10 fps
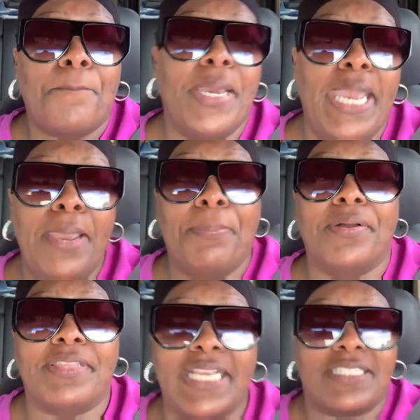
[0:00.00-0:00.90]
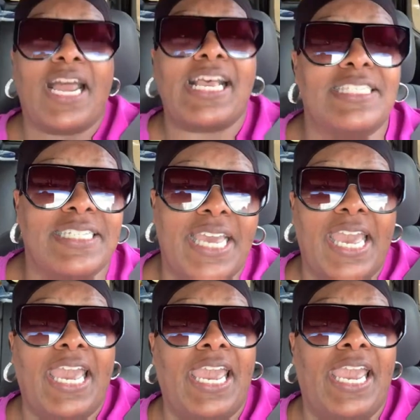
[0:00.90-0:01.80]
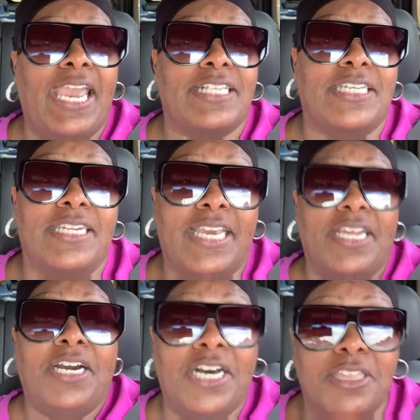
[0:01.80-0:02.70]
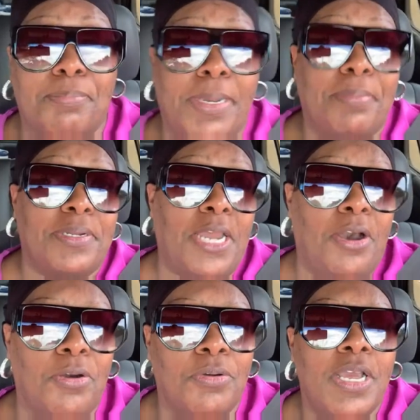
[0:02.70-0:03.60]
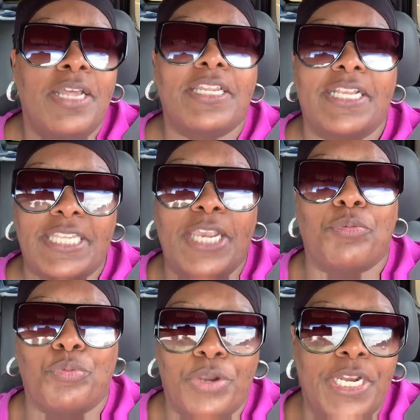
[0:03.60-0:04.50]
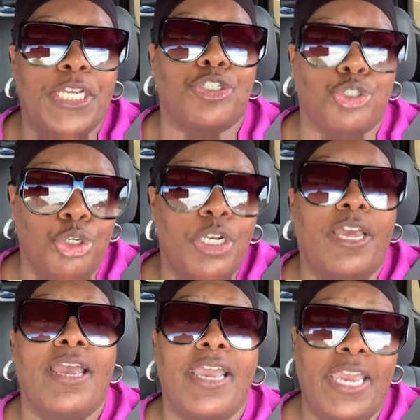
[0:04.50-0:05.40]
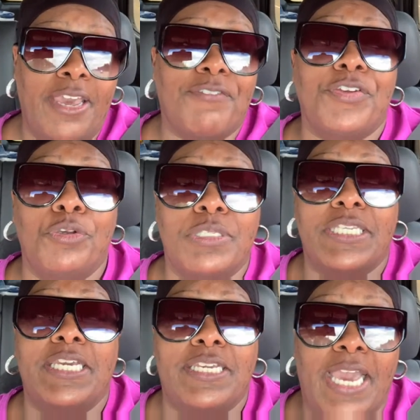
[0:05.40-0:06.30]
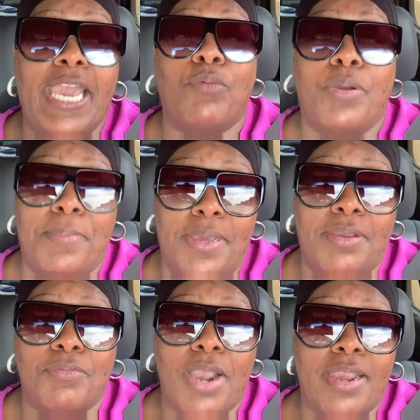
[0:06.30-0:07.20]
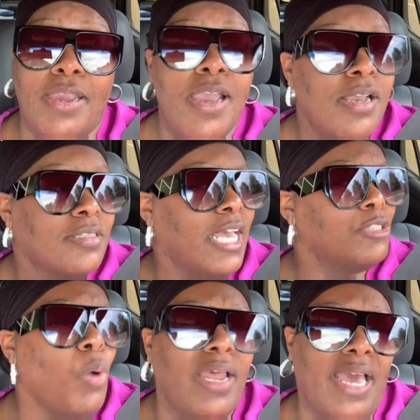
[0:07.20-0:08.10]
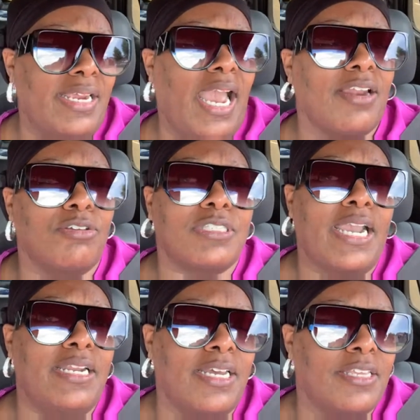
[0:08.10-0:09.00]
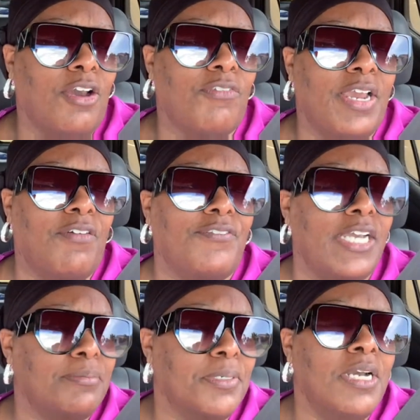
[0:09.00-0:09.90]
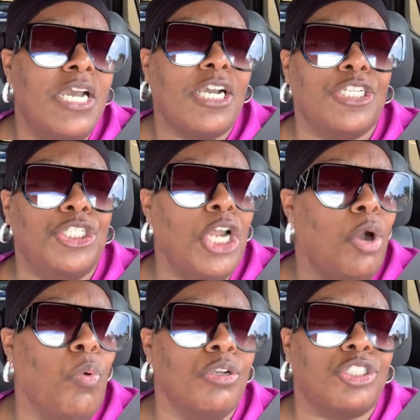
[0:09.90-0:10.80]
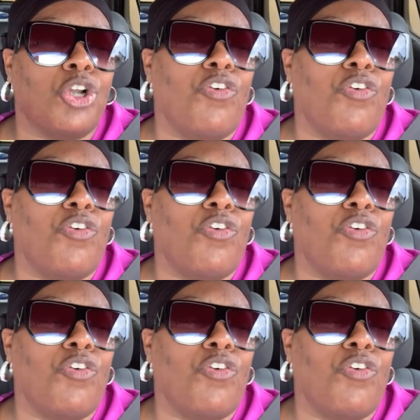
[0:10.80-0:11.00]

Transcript: people that's not scared to let other people know that they really, truly F-U-C-K with me, right? That's why a lot of y'all don't say nothing over there on Facebook because you don't want your